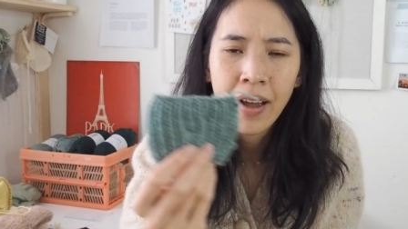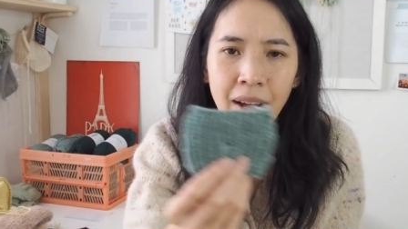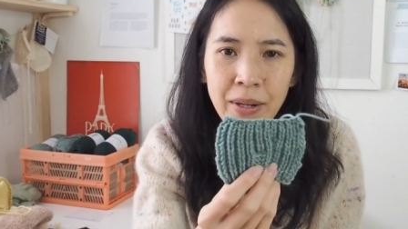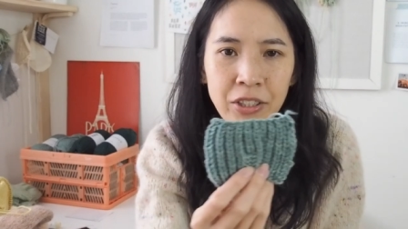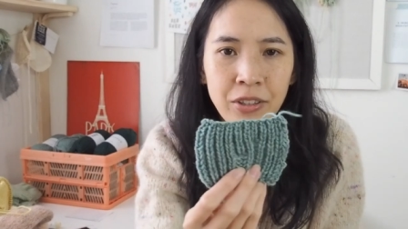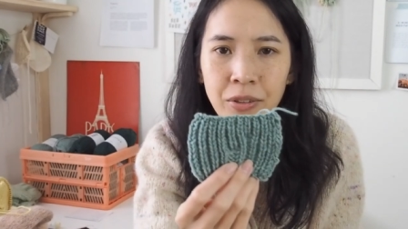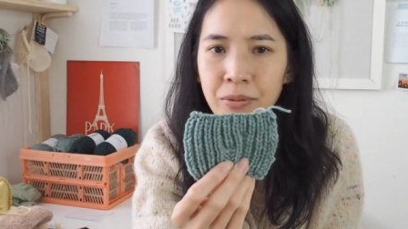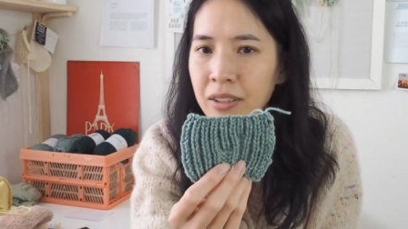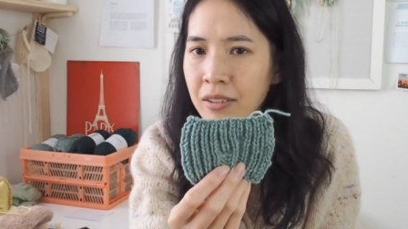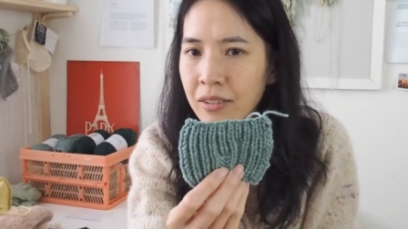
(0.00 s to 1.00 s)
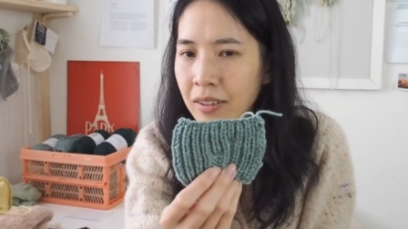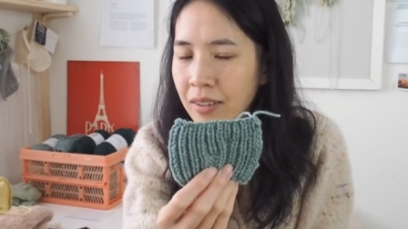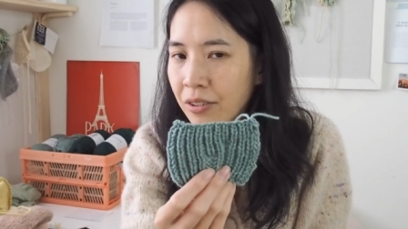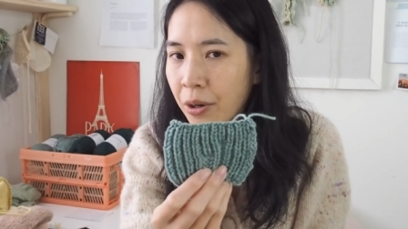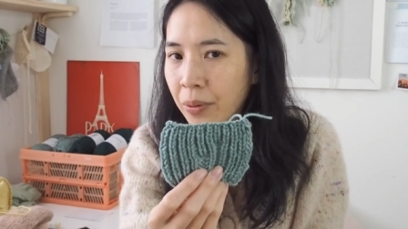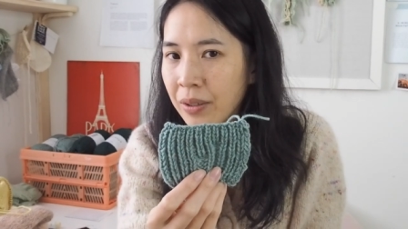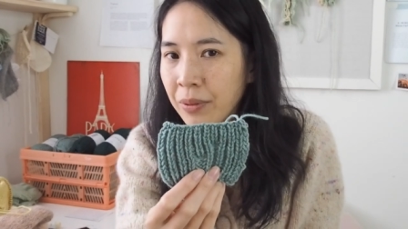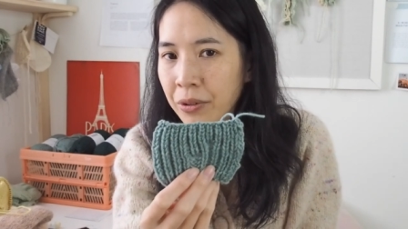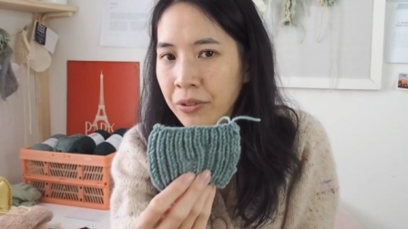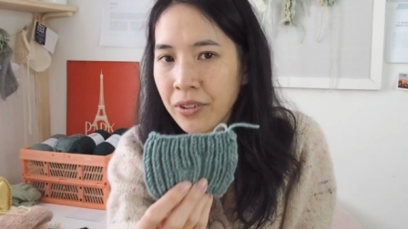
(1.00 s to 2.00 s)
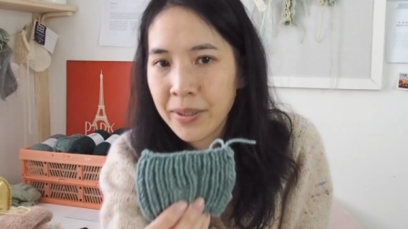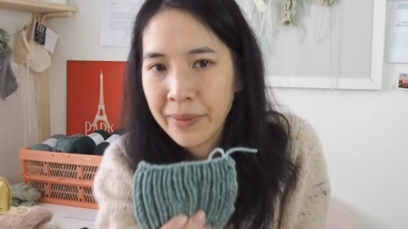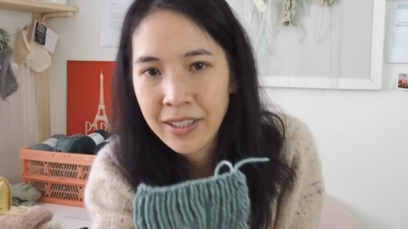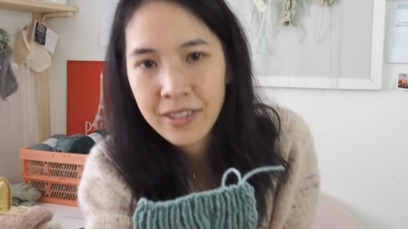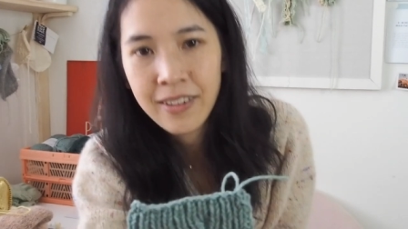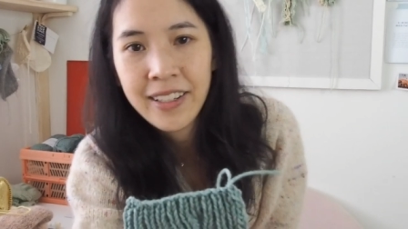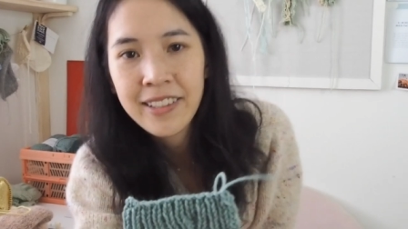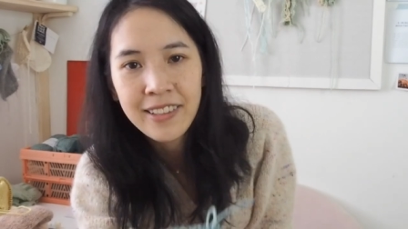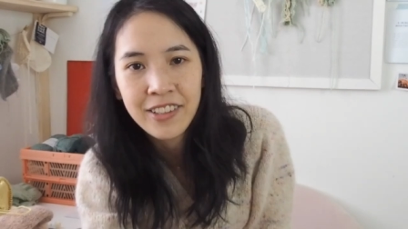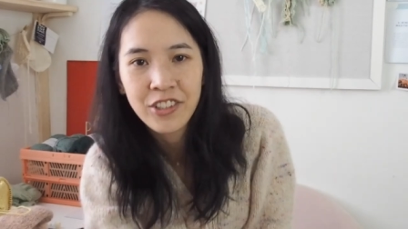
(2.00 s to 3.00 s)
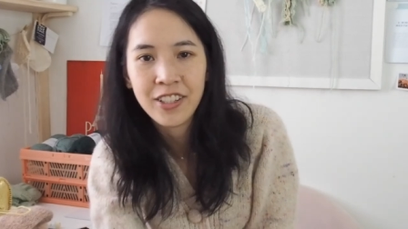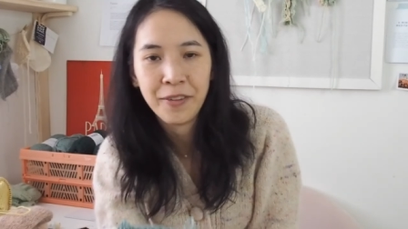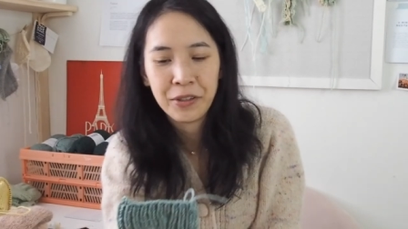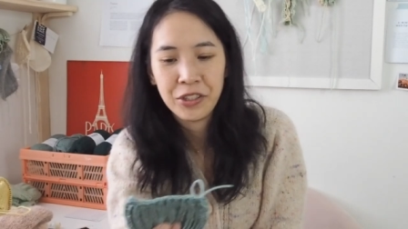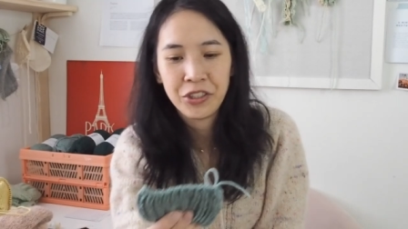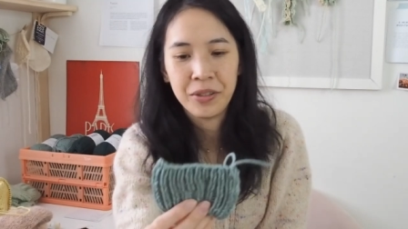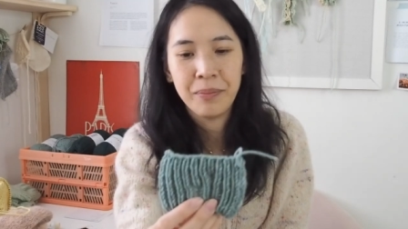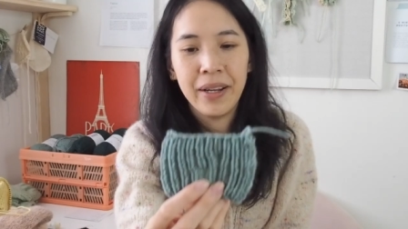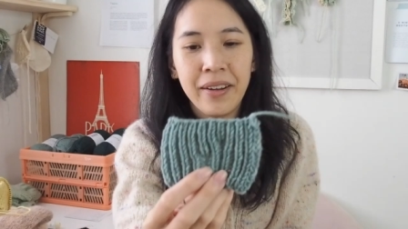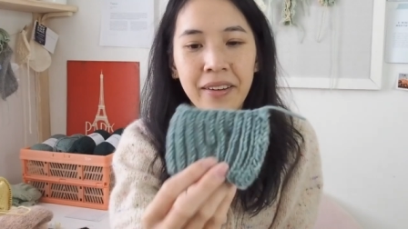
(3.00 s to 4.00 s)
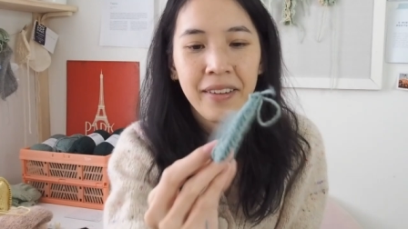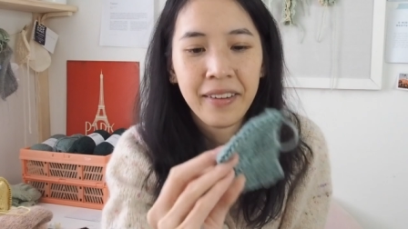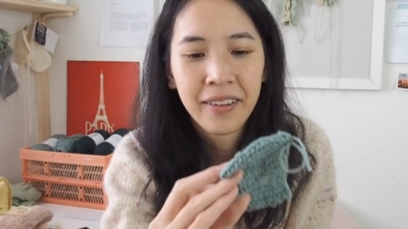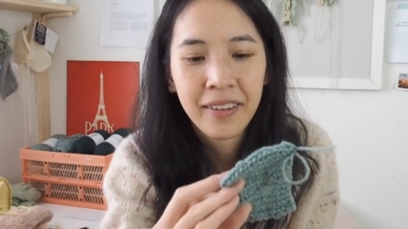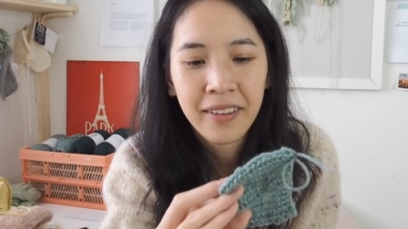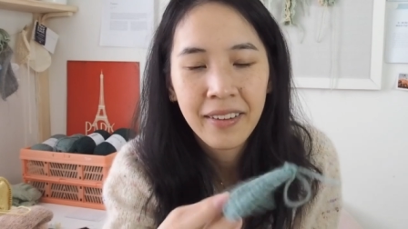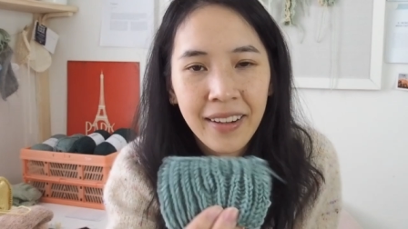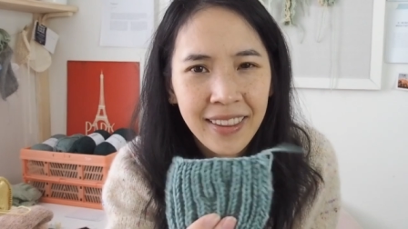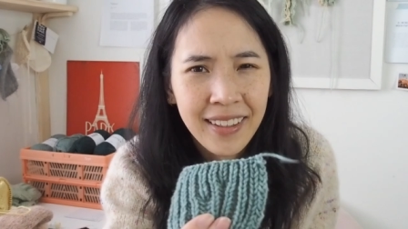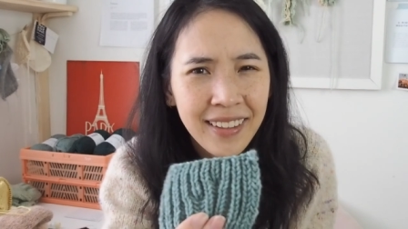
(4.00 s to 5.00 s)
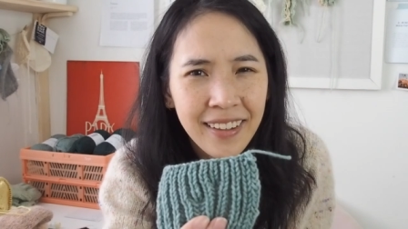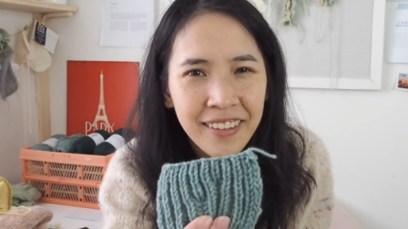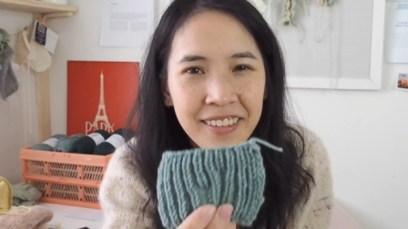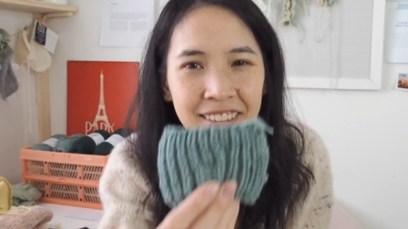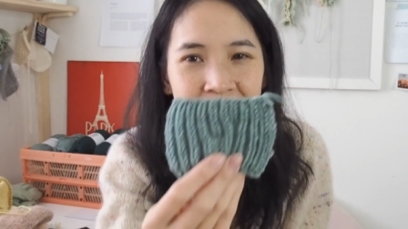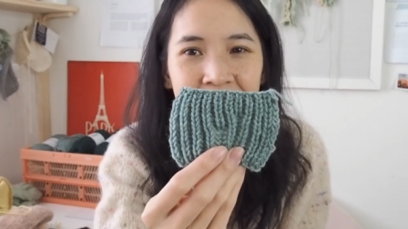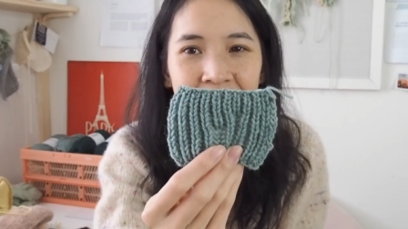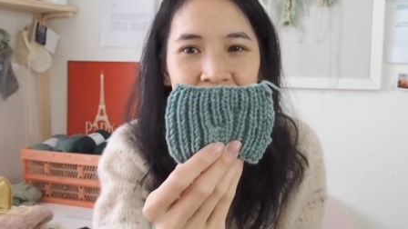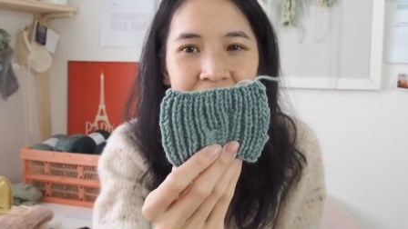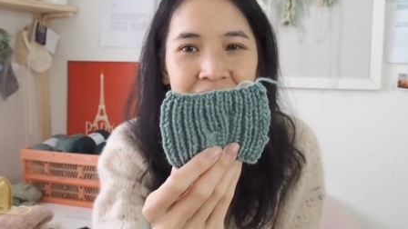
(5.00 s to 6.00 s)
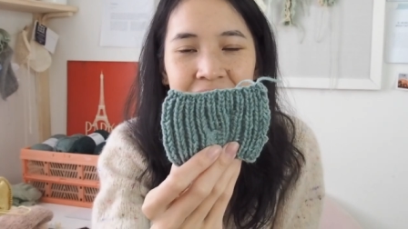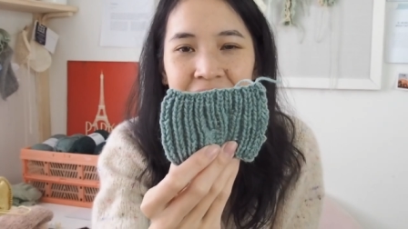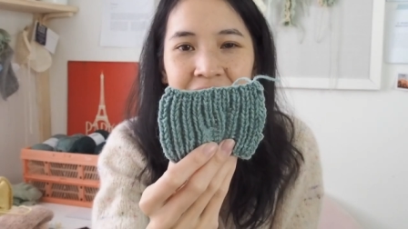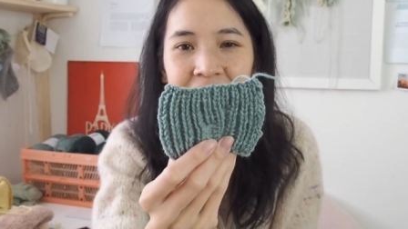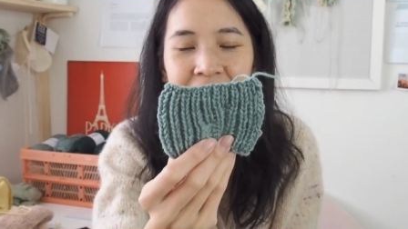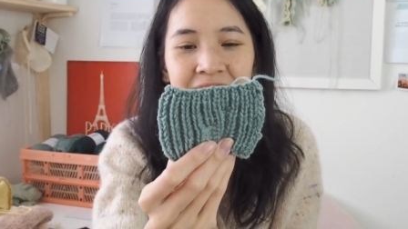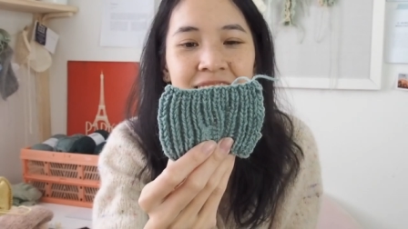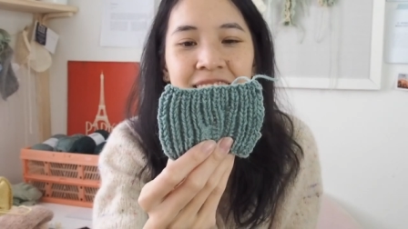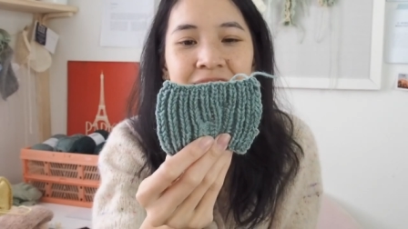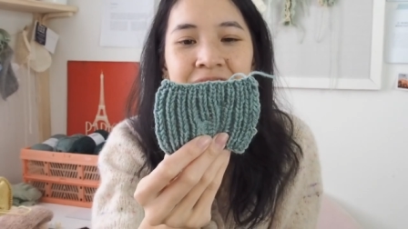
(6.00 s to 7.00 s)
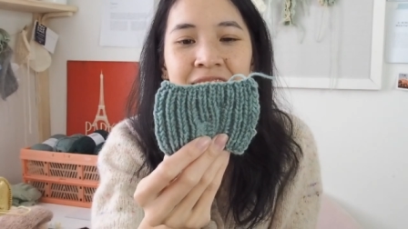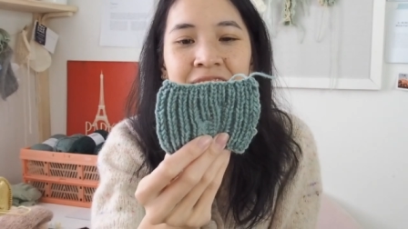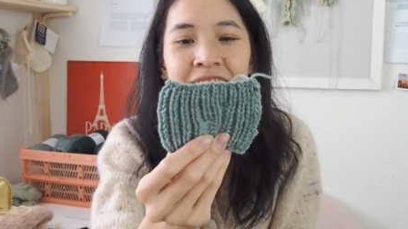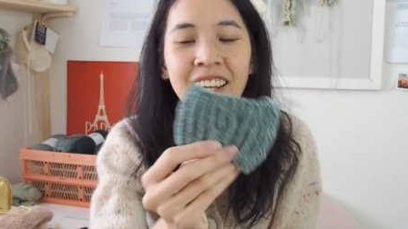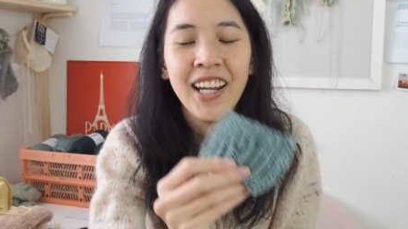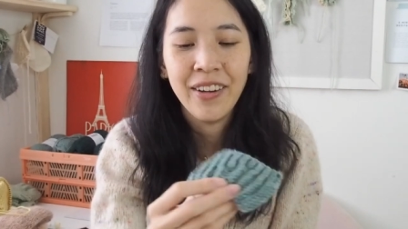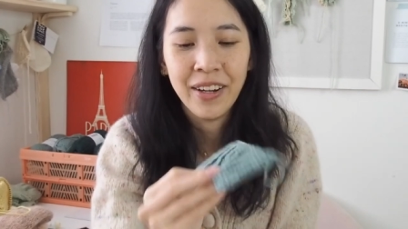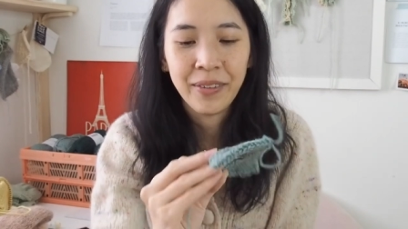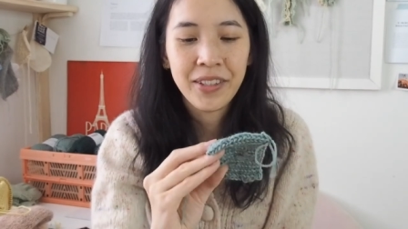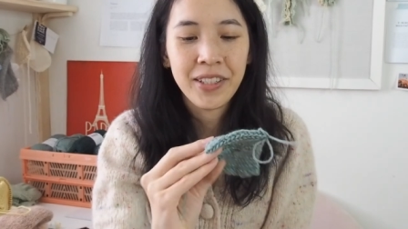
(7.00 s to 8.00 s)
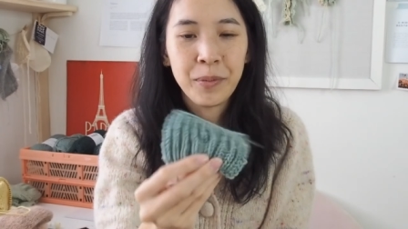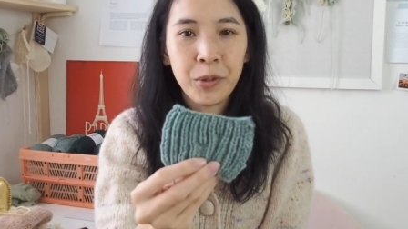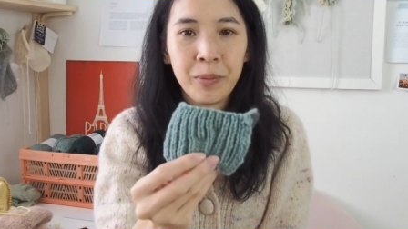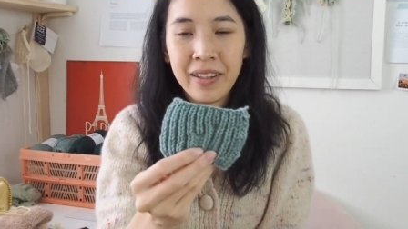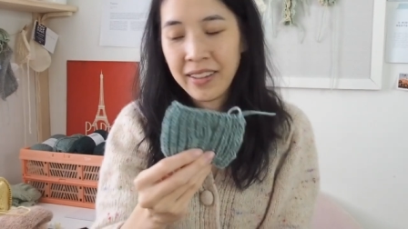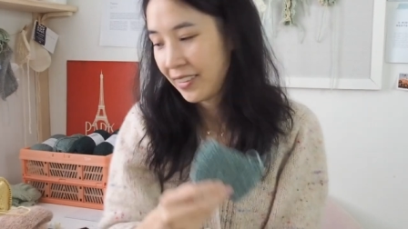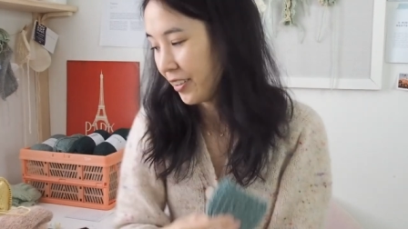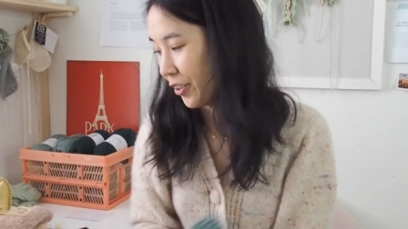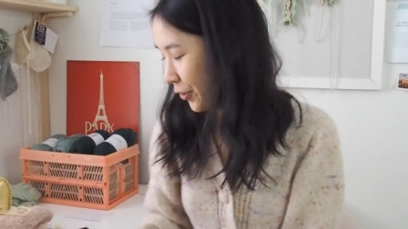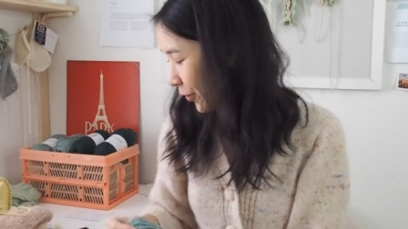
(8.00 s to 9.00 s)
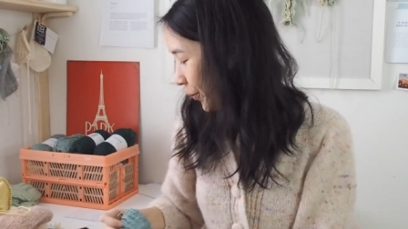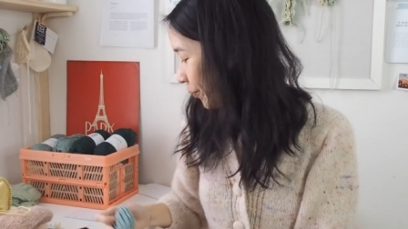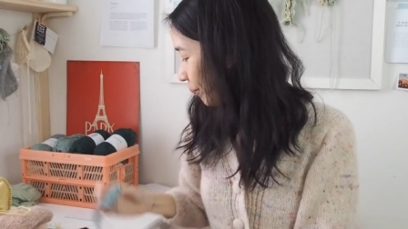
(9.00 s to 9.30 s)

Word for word: I'm actually not really good at knowing whether or not something has nice stitch definition, but I think it does. Like, it's kind of nice. Anyway, I'm going to stop talking about things I don't know.